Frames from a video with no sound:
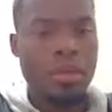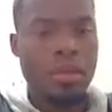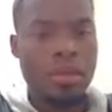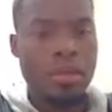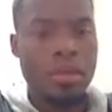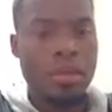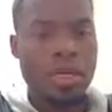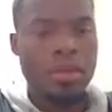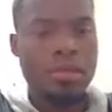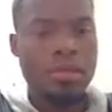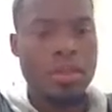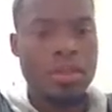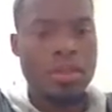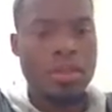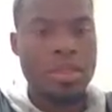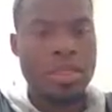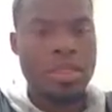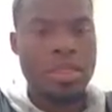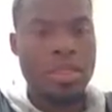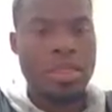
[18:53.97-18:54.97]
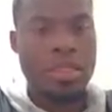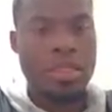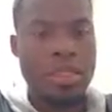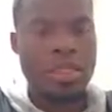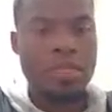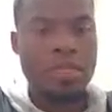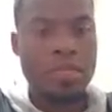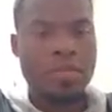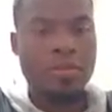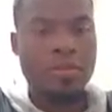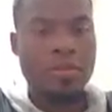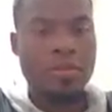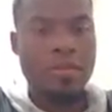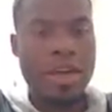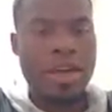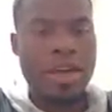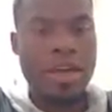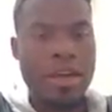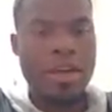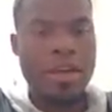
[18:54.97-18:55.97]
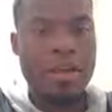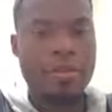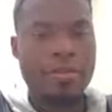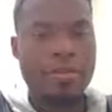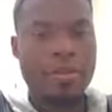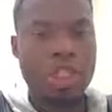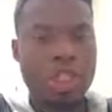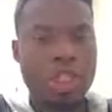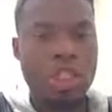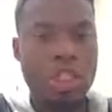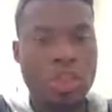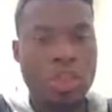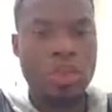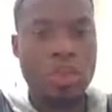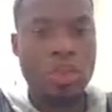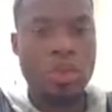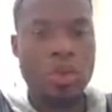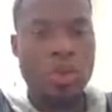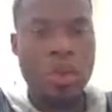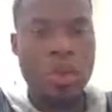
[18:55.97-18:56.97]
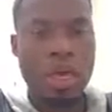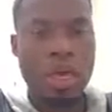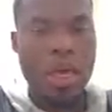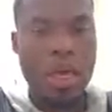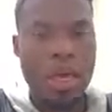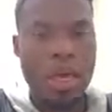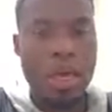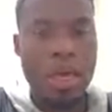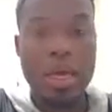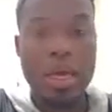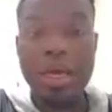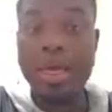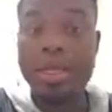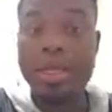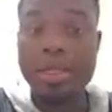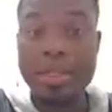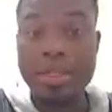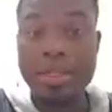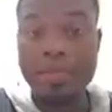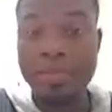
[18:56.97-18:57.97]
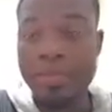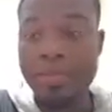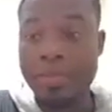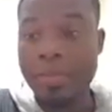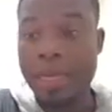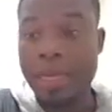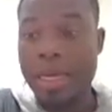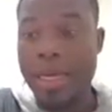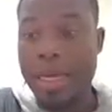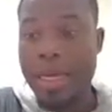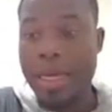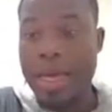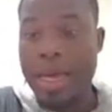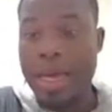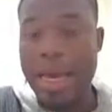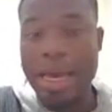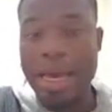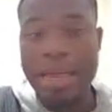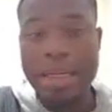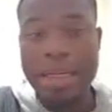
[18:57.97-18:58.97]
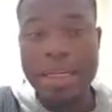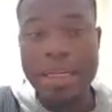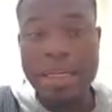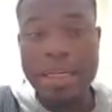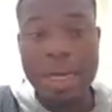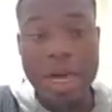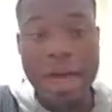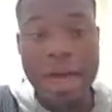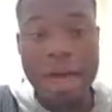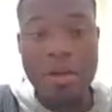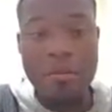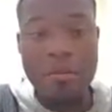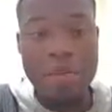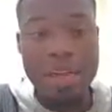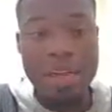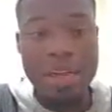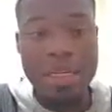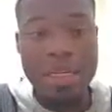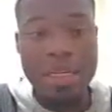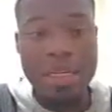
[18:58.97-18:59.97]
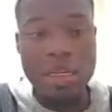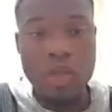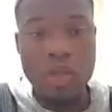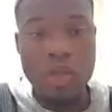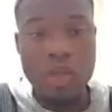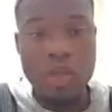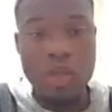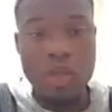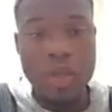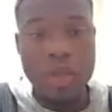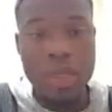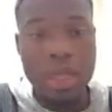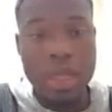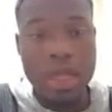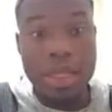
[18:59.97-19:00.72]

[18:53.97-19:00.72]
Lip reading: that was 6, 5, 2, 8, and I wanted to